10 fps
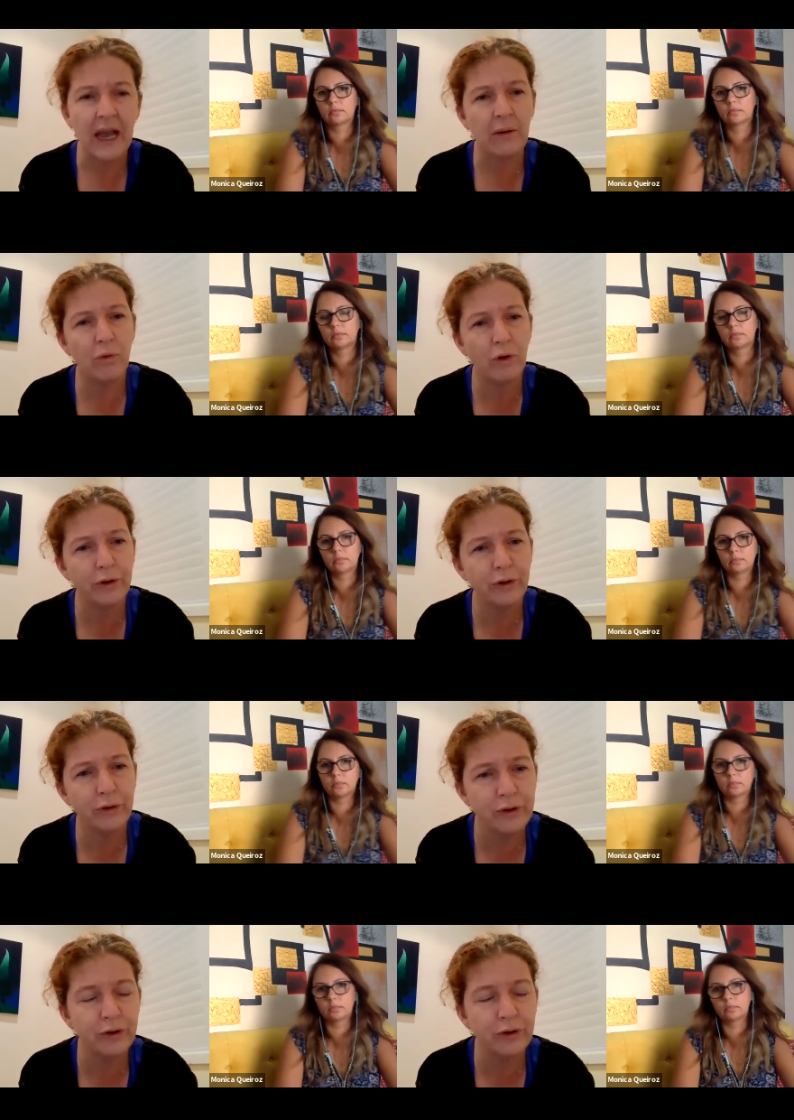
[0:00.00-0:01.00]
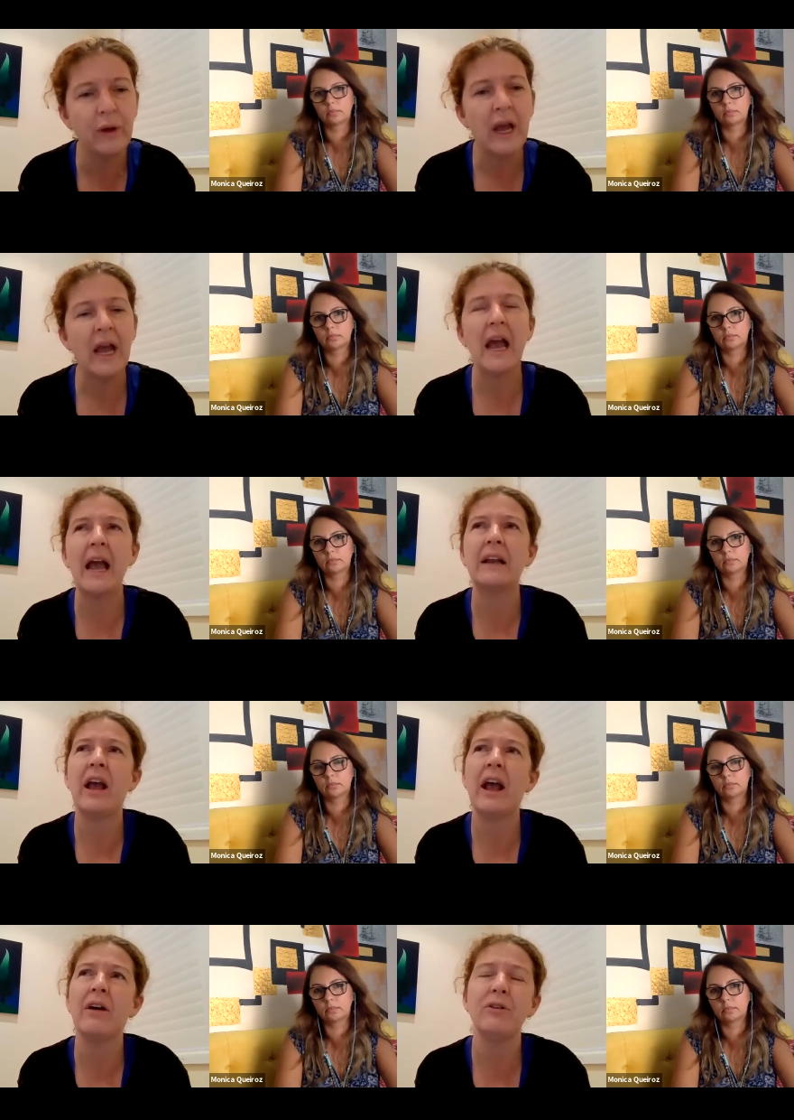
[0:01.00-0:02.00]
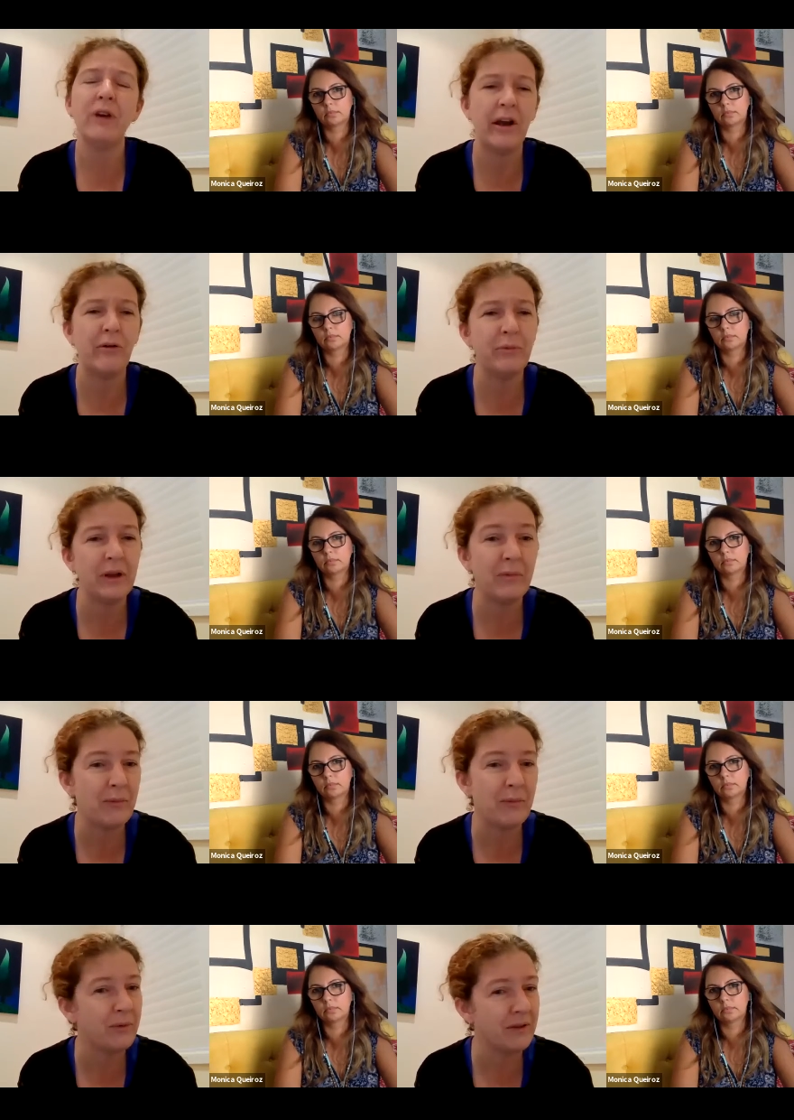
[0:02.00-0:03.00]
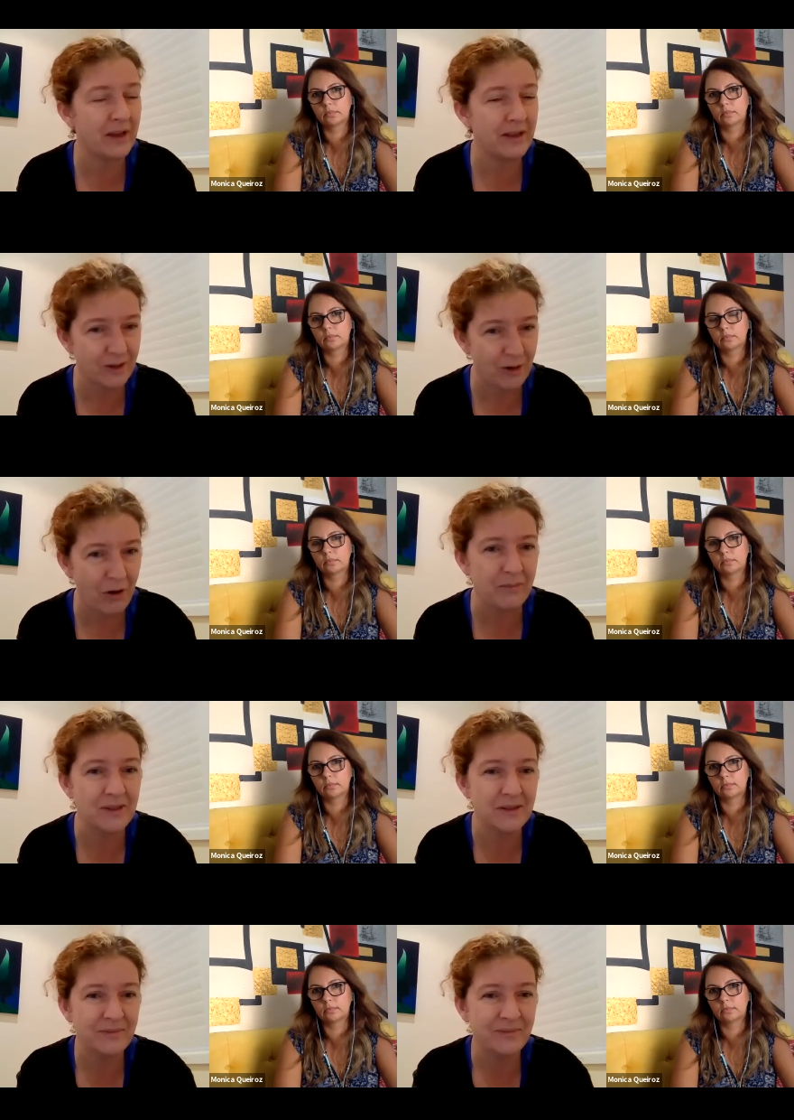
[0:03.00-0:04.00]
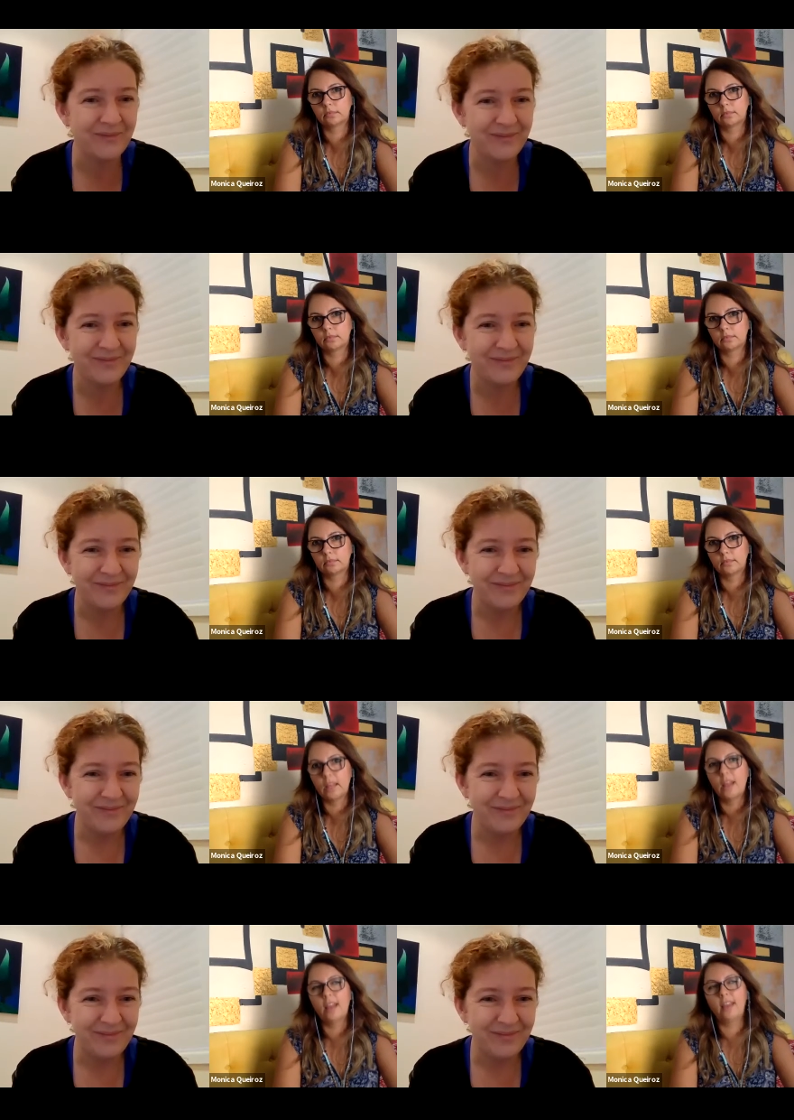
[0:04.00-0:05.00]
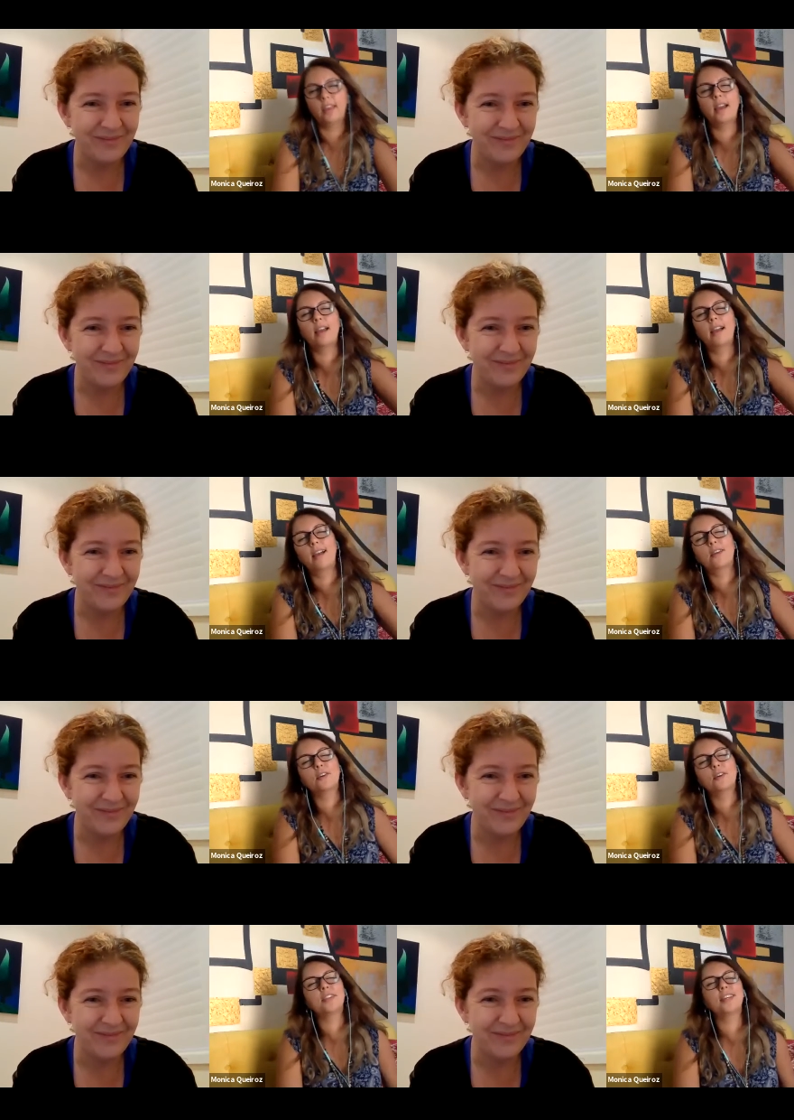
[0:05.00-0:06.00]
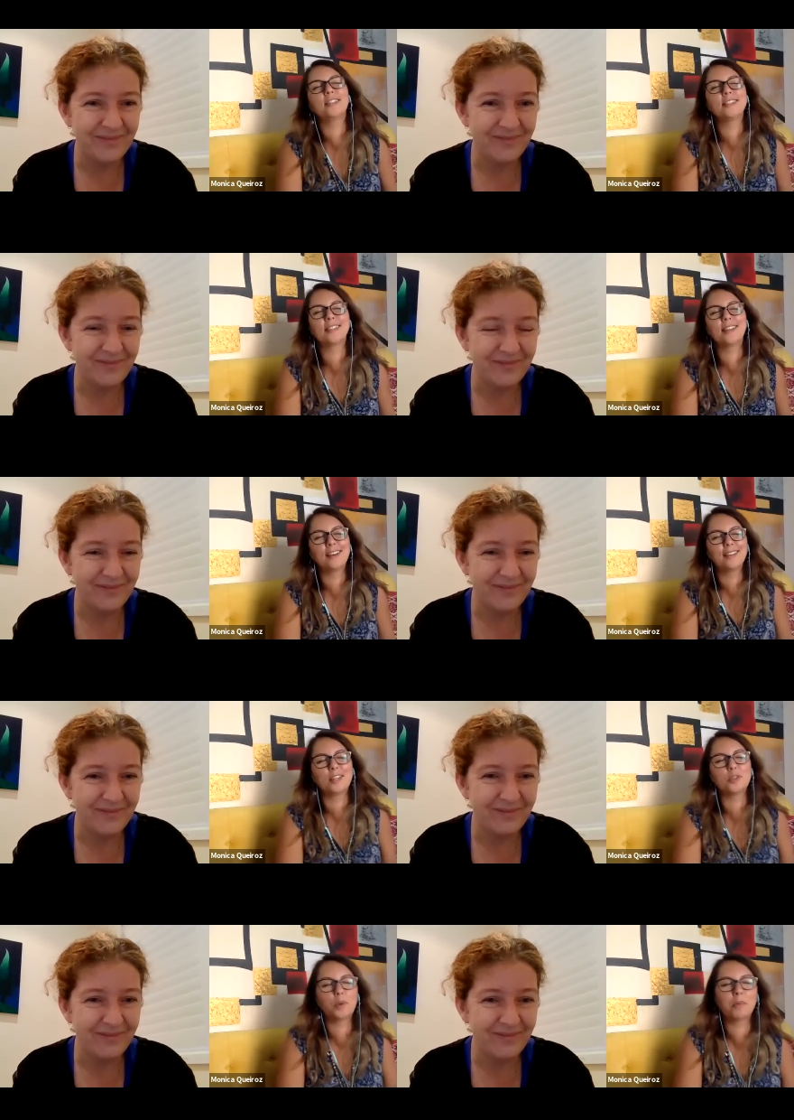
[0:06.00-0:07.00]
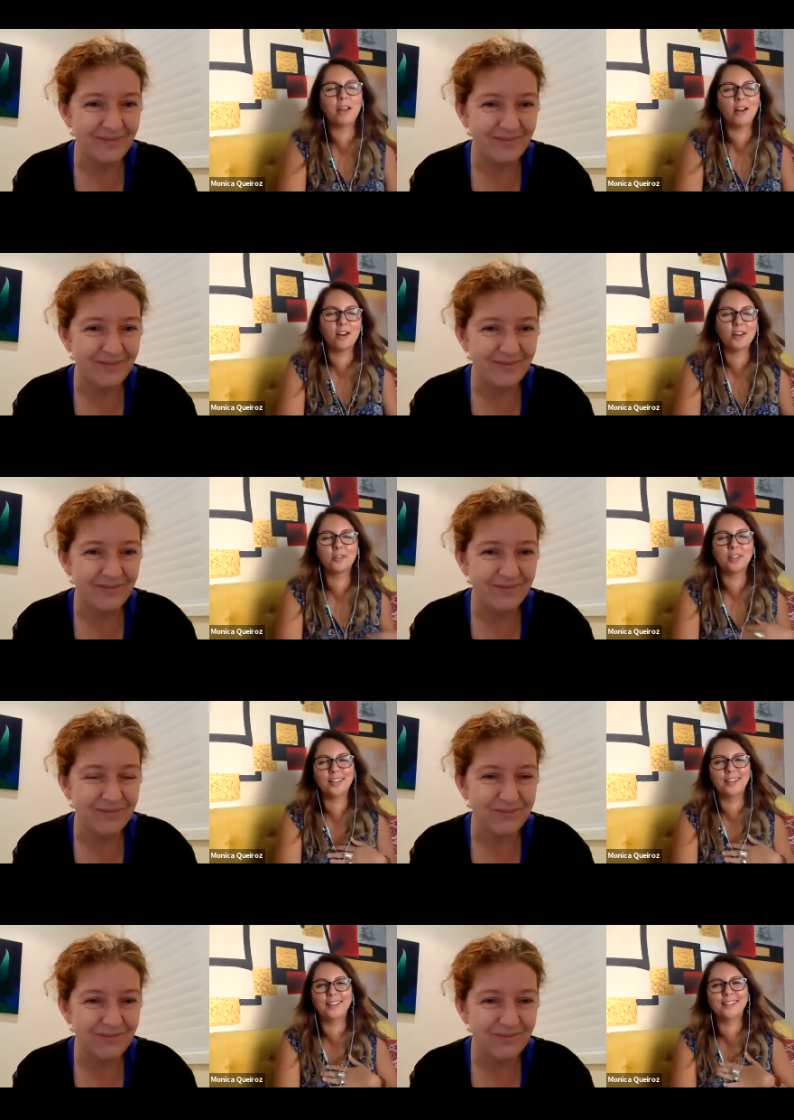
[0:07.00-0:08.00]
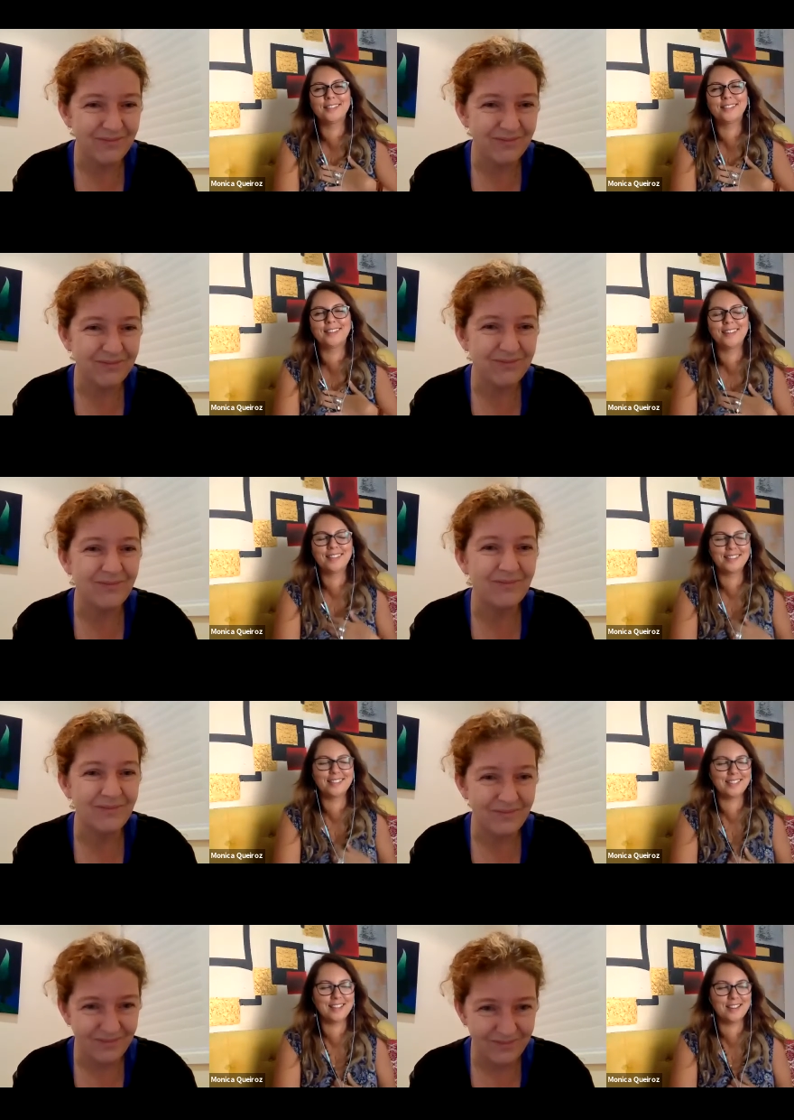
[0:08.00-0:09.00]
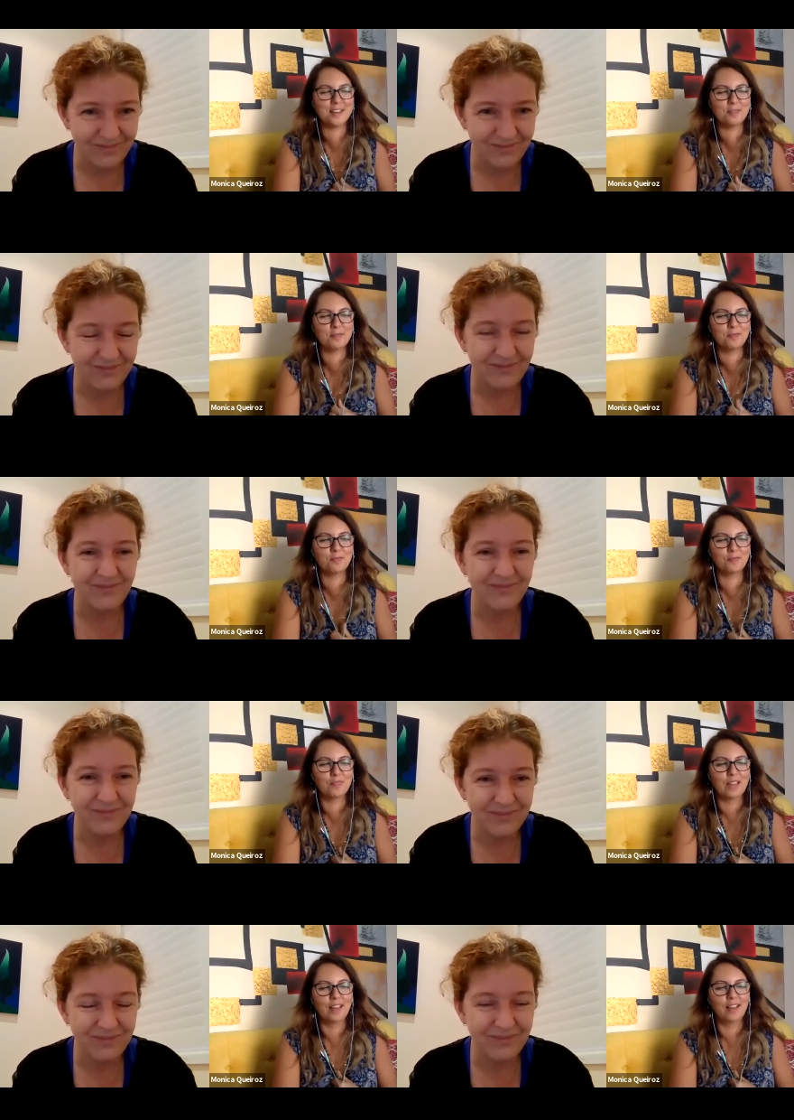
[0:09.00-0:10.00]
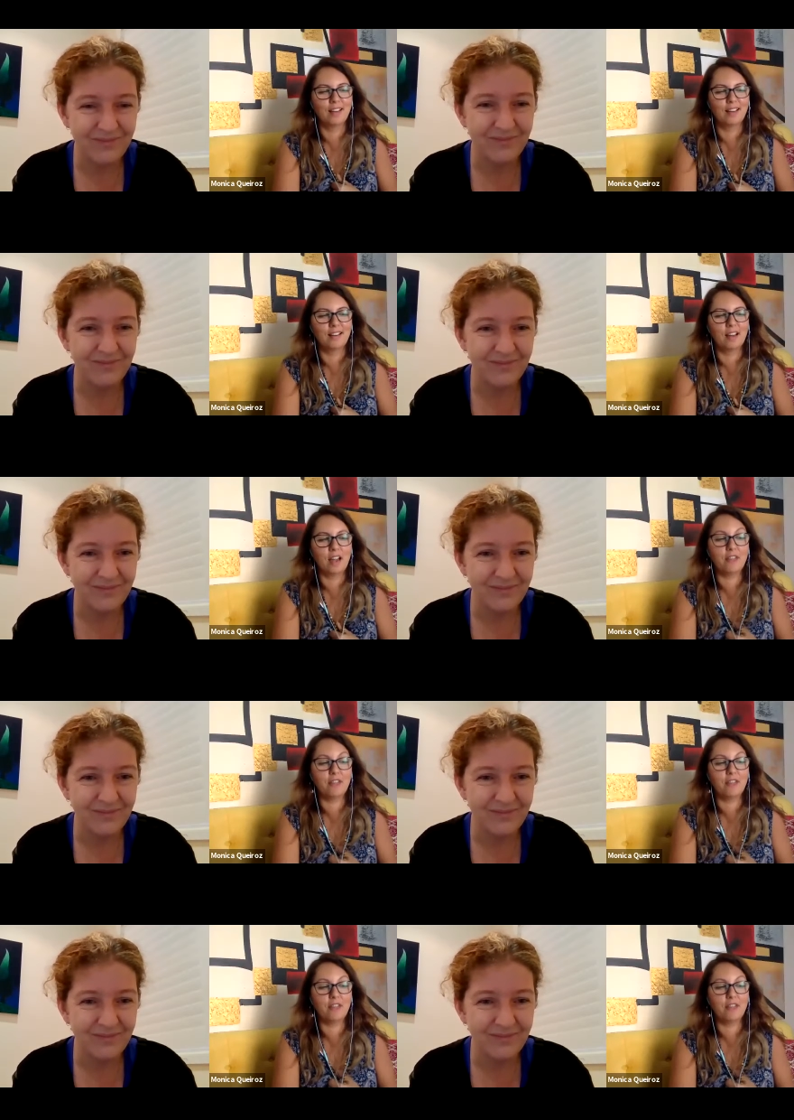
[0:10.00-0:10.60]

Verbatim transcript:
Speaker 1: and what you do and how you're helping people in these times.
Speaker 2: Yeah, well, that's uh, that's where my heart really is. Right? That's um, I,